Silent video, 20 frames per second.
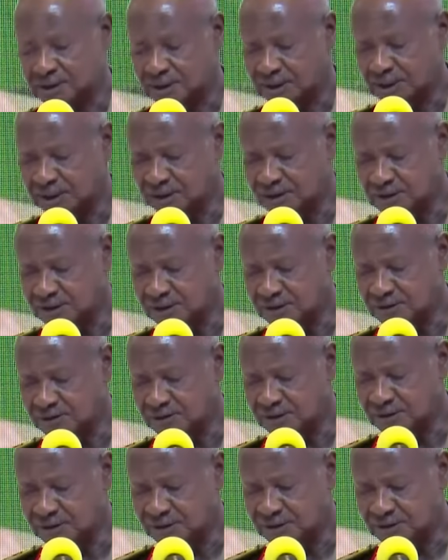
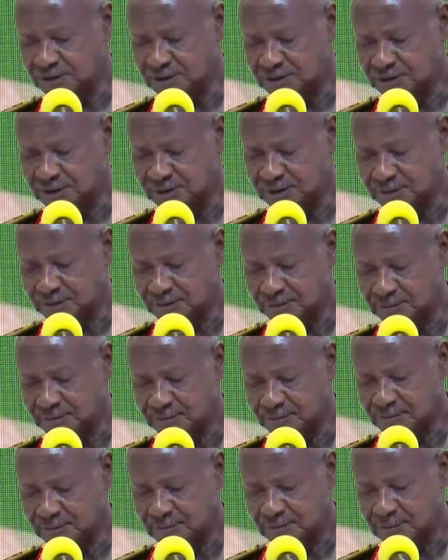1970s.
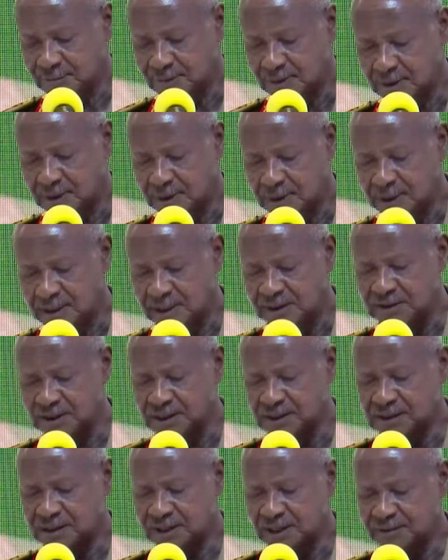At
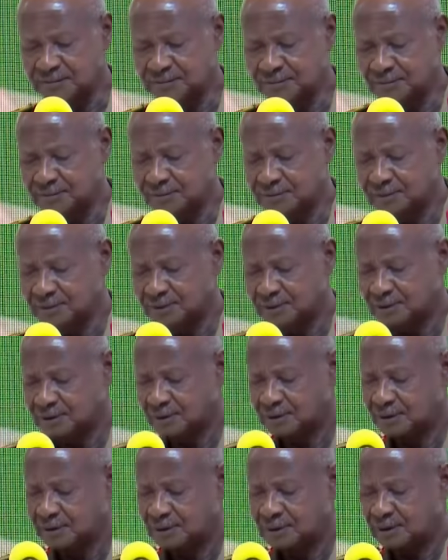that time,
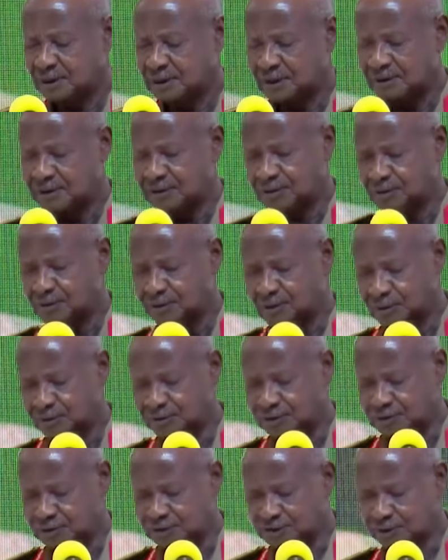our
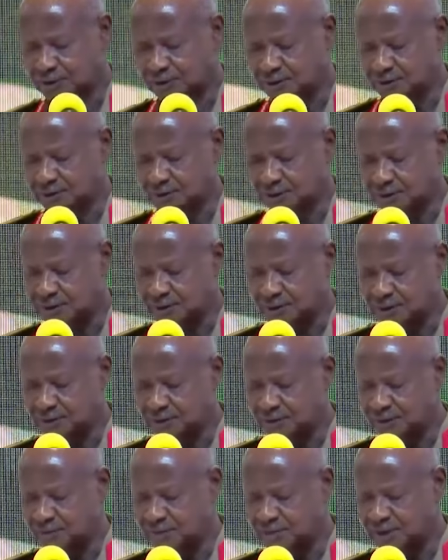recruits
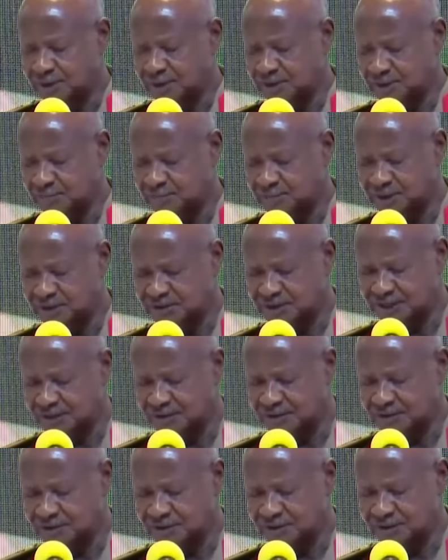were mainly
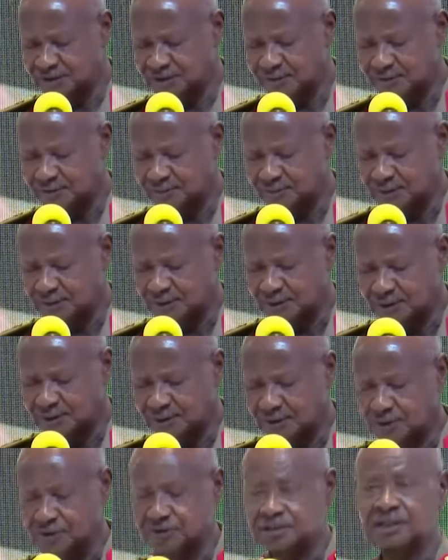peasants
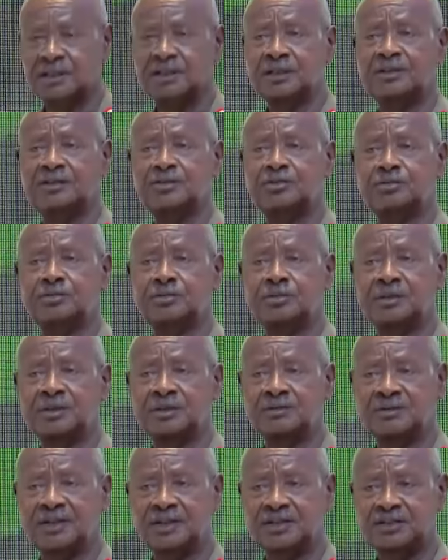or secondary school
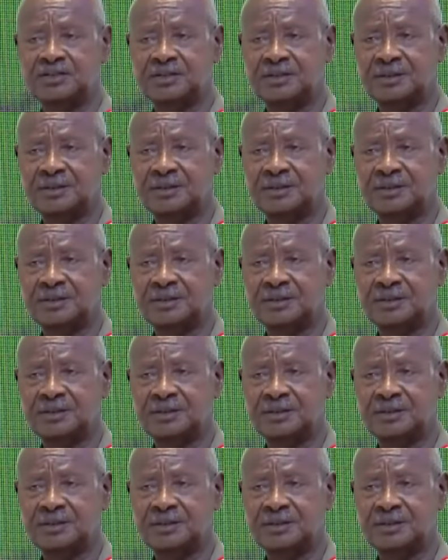leavers.